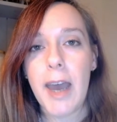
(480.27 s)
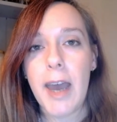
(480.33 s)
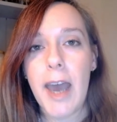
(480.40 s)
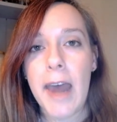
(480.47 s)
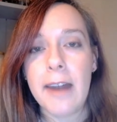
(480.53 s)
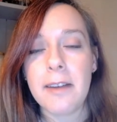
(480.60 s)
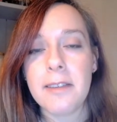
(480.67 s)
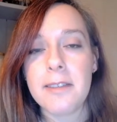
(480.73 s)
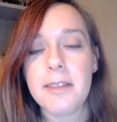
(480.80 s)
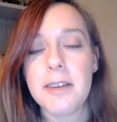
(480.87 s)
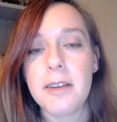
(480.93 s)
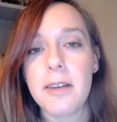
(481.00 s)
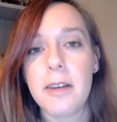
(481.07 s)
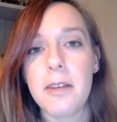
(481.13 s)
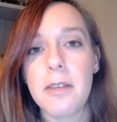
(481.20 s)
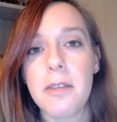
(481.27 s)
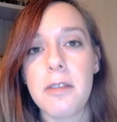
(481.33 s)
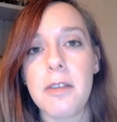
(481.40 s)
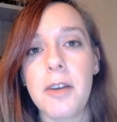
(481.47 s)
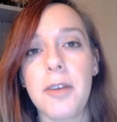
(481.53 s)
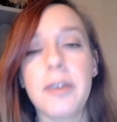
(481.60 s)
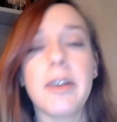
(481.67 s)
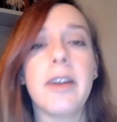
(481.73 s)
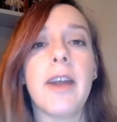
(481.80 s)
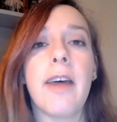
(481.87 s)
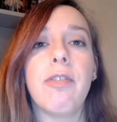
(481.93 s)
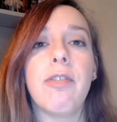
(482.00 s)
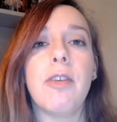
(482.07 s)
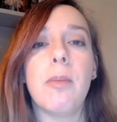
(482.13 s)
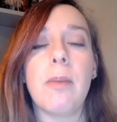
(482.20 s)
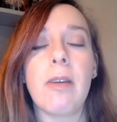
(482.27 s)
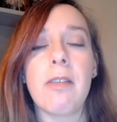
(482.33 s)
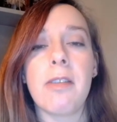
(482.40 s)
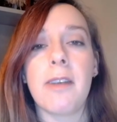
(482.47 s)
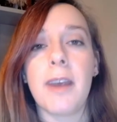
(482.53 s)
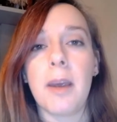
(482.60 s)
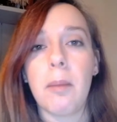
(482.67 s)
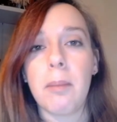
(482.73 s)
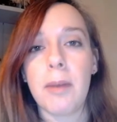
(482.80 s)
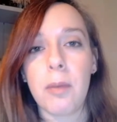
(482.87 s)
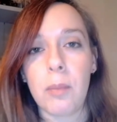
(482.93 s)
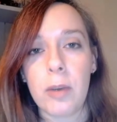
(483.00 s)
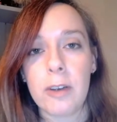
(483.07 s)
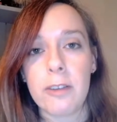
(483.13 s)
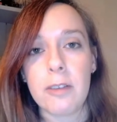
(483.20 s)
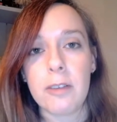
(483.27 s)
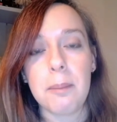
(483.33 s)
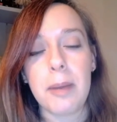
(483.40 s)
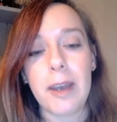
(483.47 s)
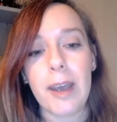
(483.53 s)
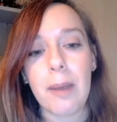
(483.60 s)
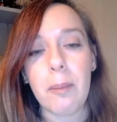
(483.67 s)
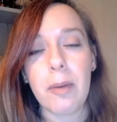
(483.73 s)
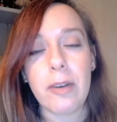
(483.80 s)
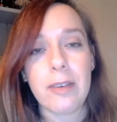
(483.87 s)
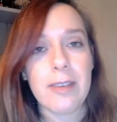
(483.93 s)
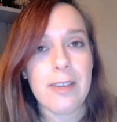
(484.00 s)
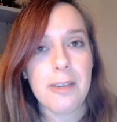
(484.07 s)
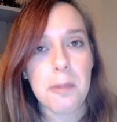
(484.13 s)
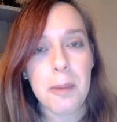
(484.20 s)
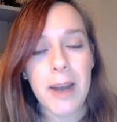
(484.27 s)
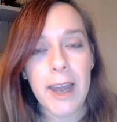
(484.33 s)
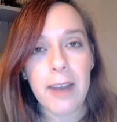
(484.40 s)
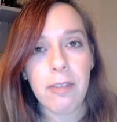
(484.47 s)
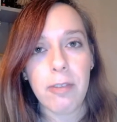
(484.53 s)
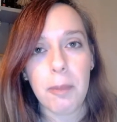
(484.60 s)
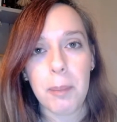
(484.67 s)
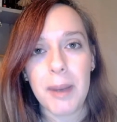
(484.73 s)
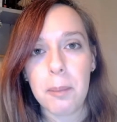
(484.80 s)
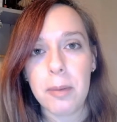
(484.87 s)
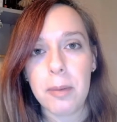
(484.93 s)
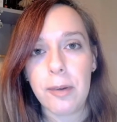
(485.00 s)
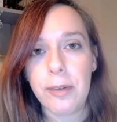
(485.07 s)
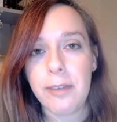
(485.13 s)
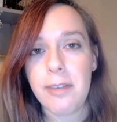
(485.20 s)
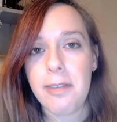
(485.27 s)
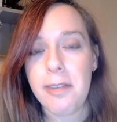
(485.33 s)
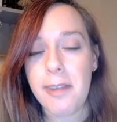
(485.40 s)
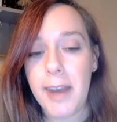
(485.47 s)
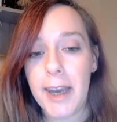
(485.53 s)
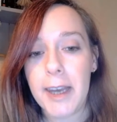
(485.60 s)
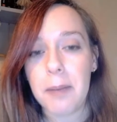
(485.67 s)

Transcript: and soon enough the museum would put him on display for people to see.